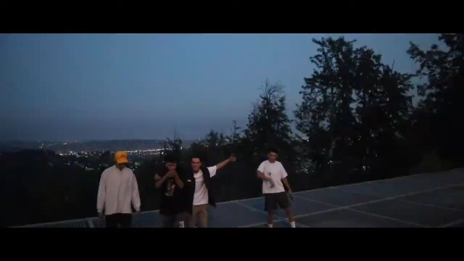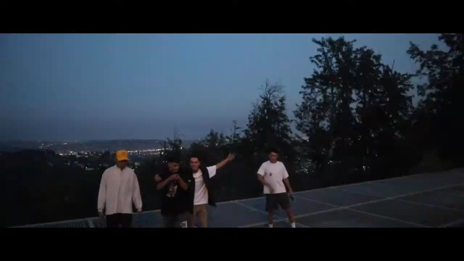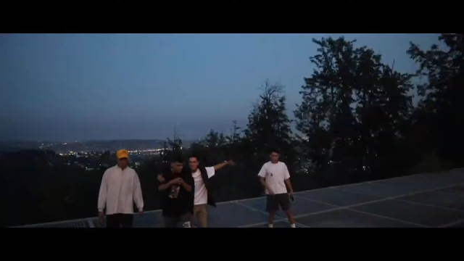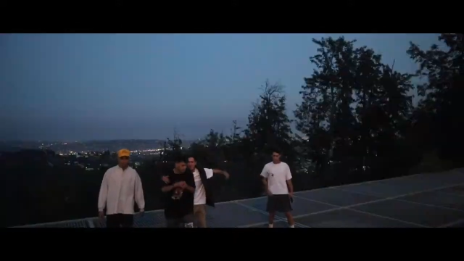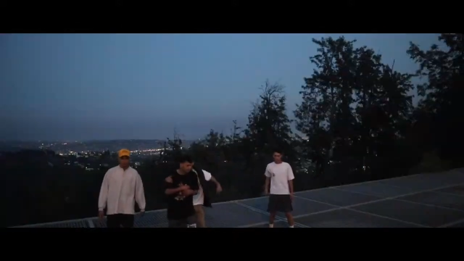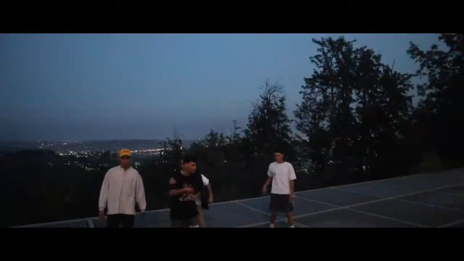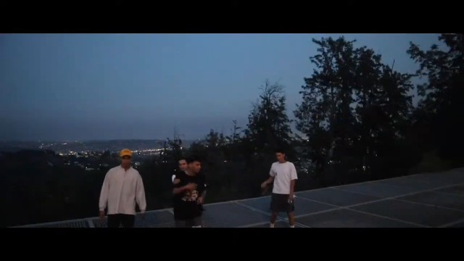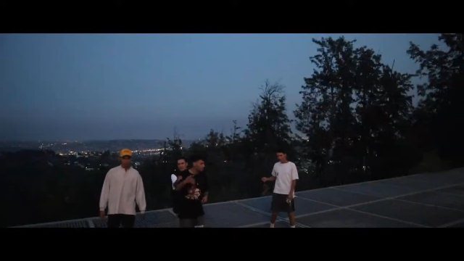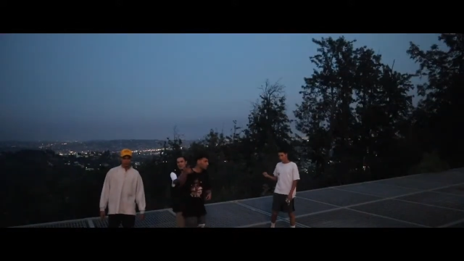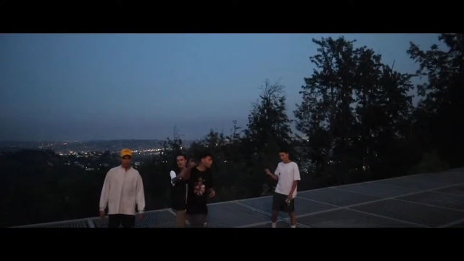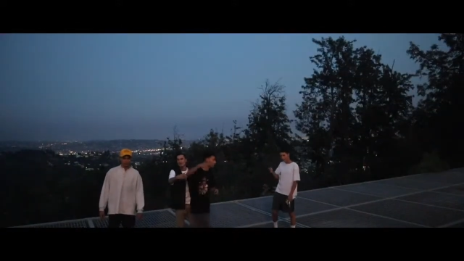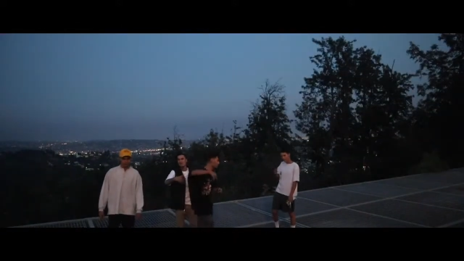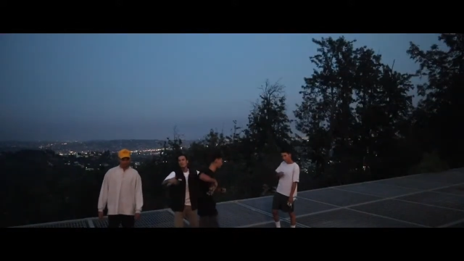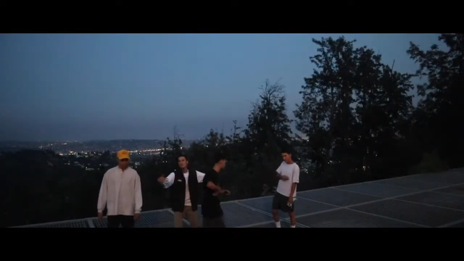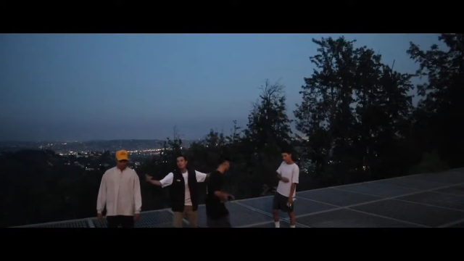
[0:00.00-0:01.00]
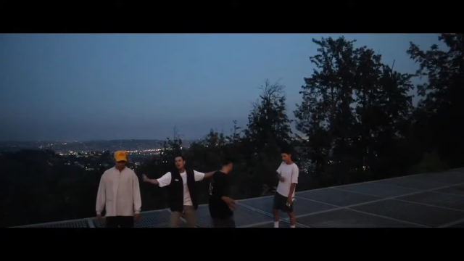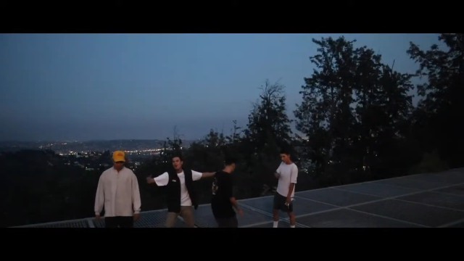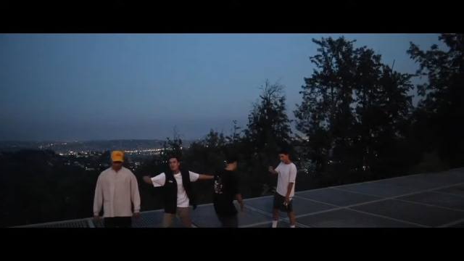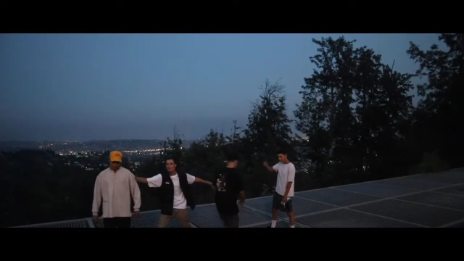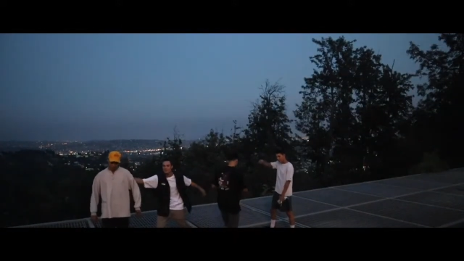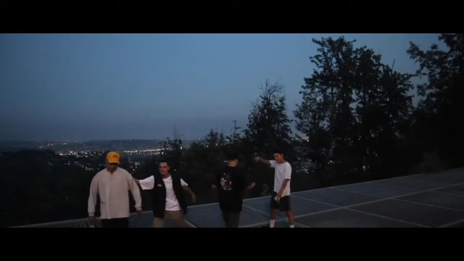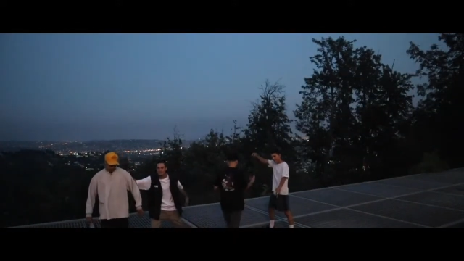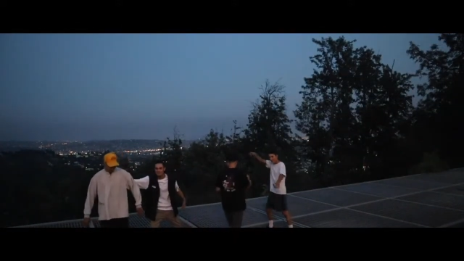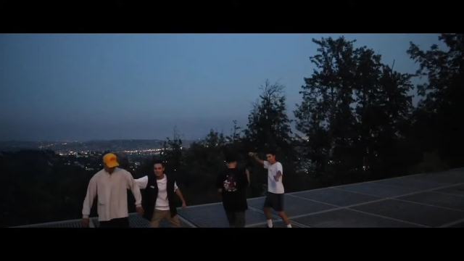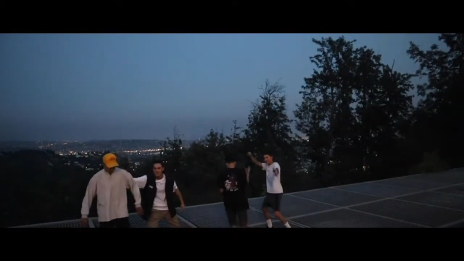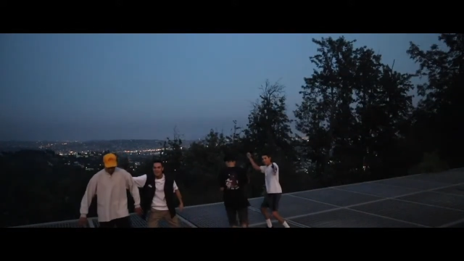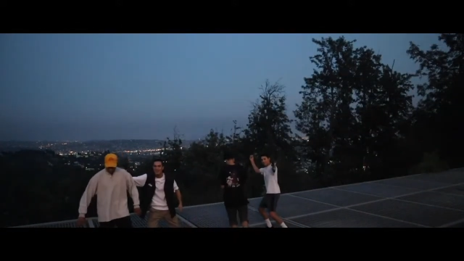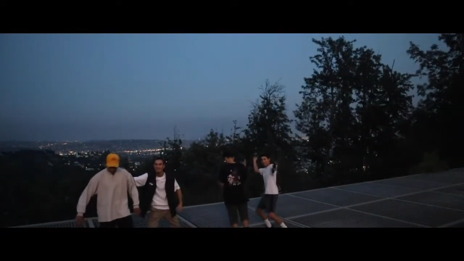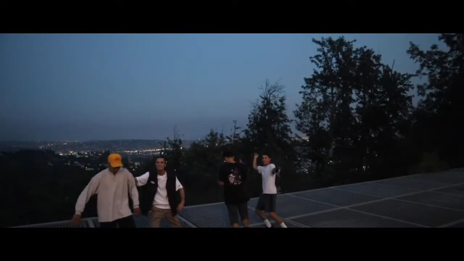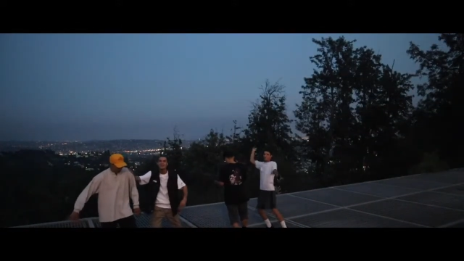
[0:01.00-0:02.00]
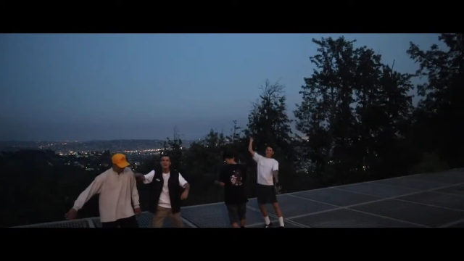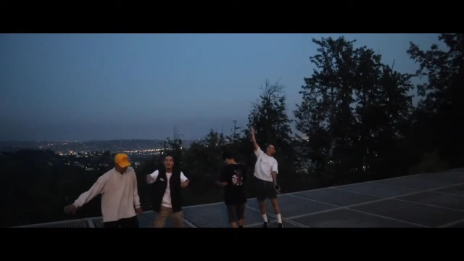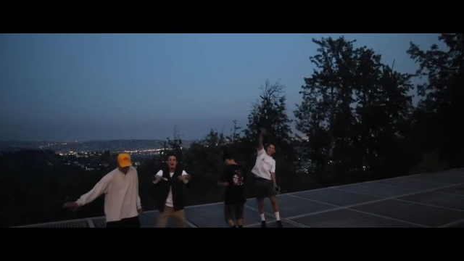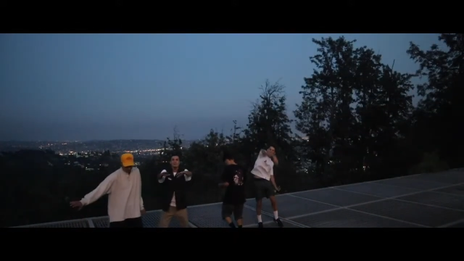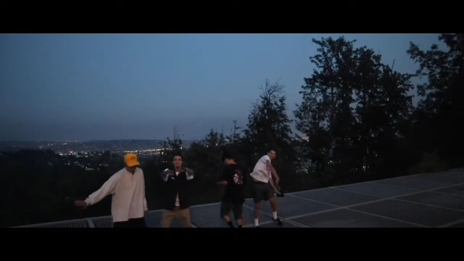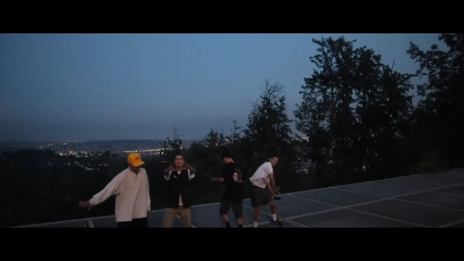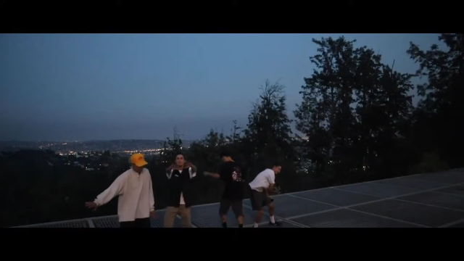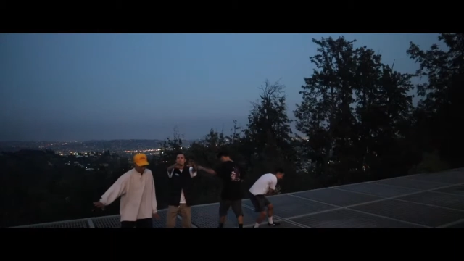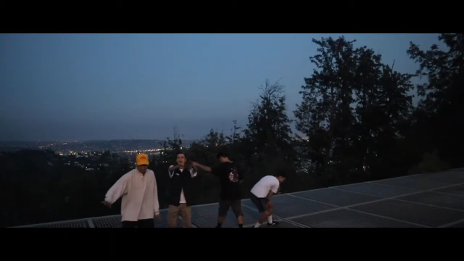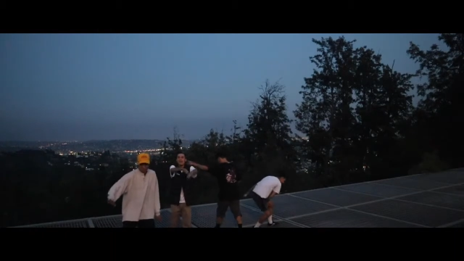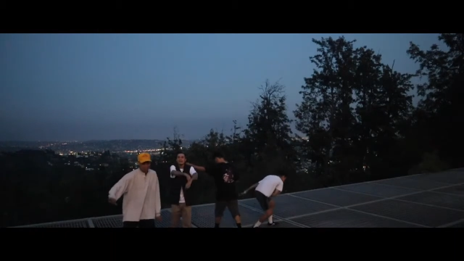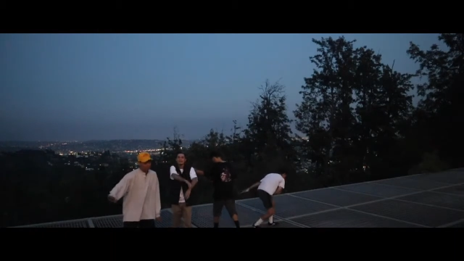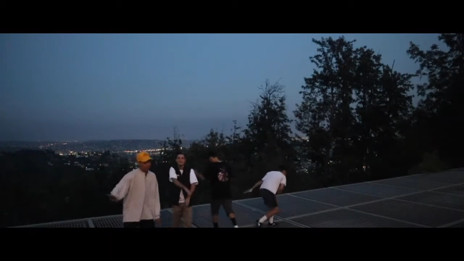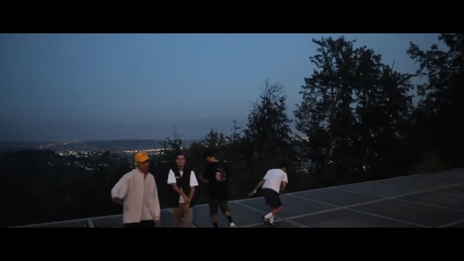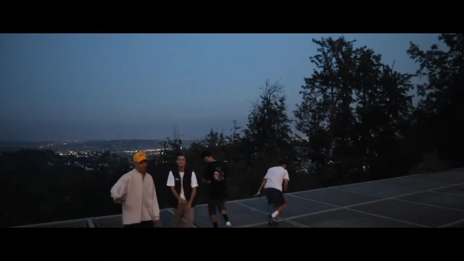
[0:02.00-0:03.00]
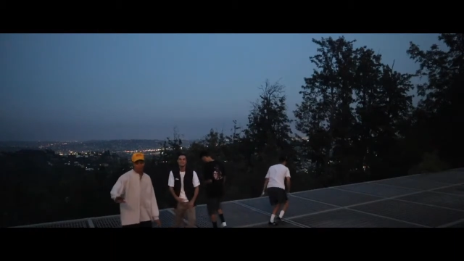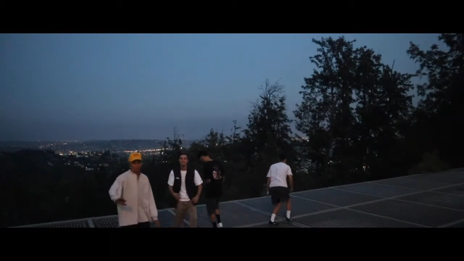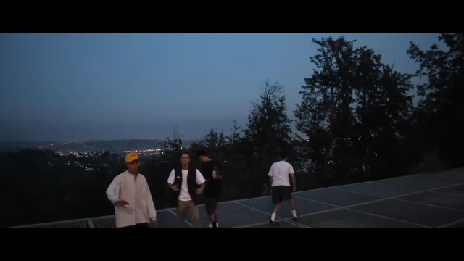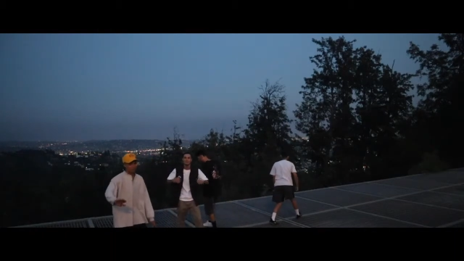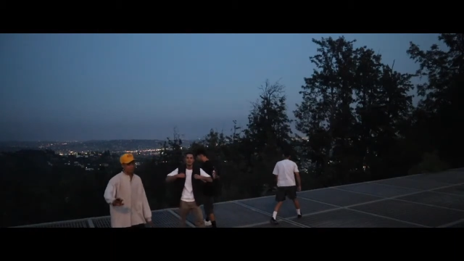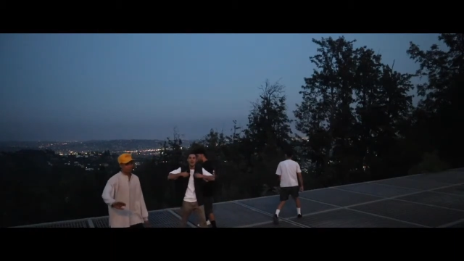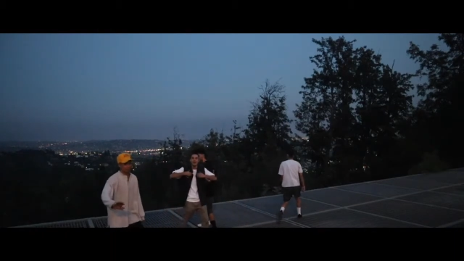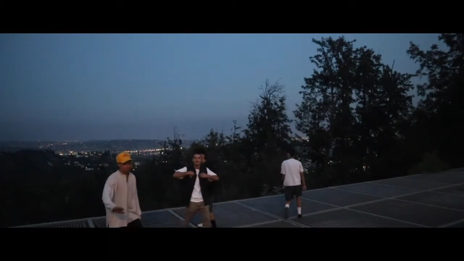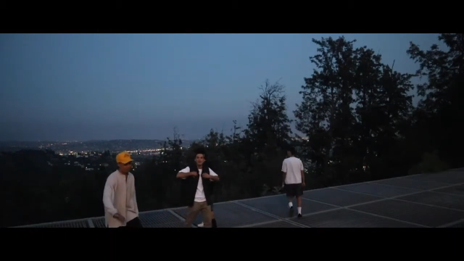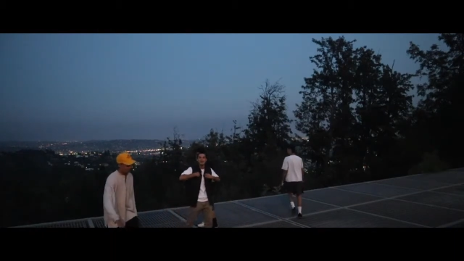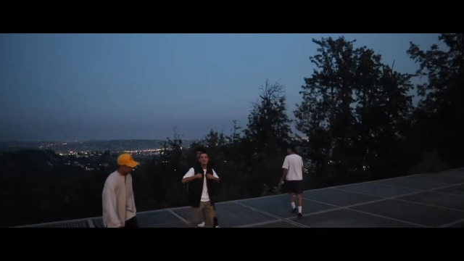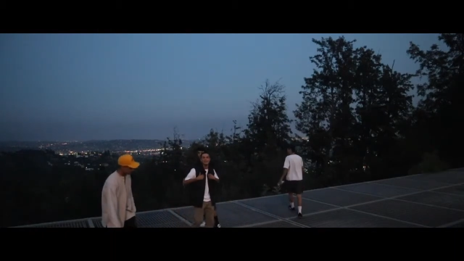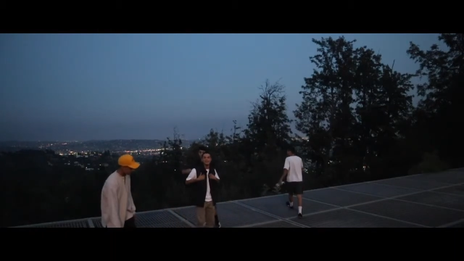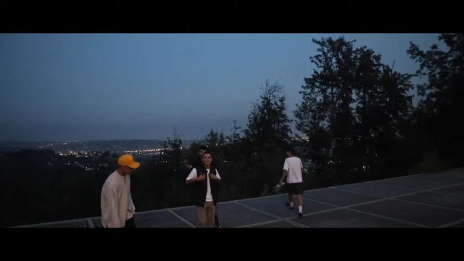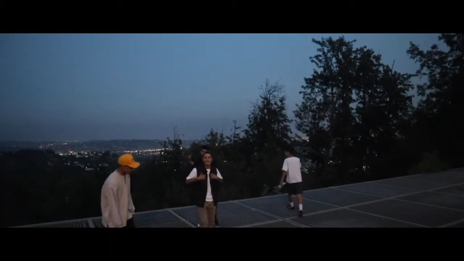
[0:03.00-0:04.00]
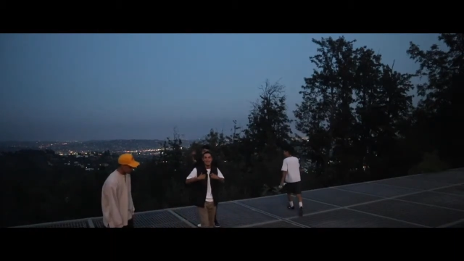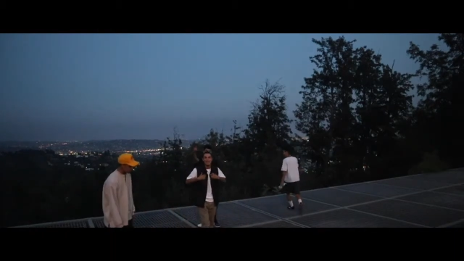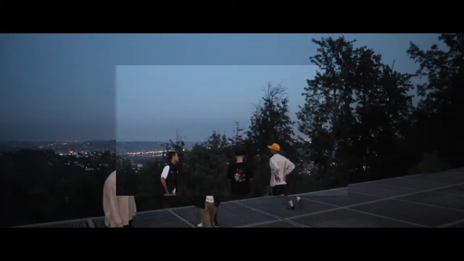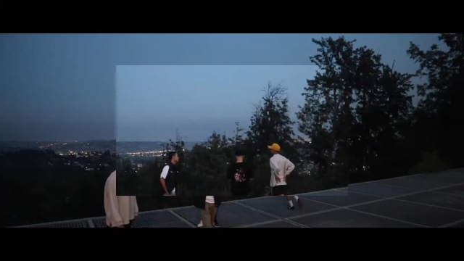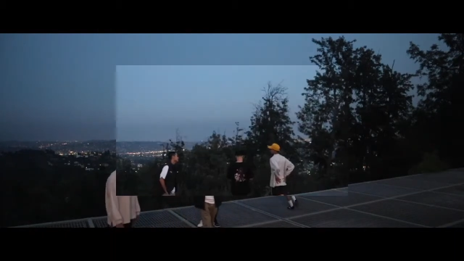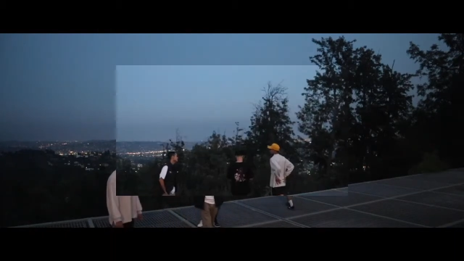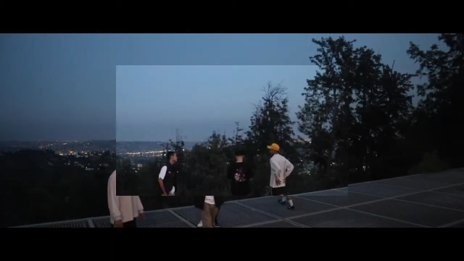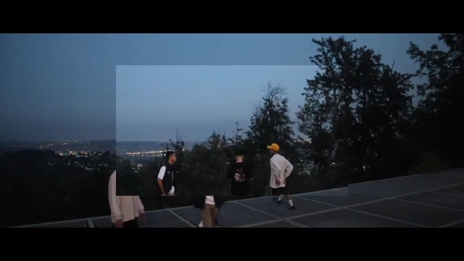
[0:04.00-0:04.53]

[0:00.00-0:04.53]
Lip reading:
[unreadable: no face in view]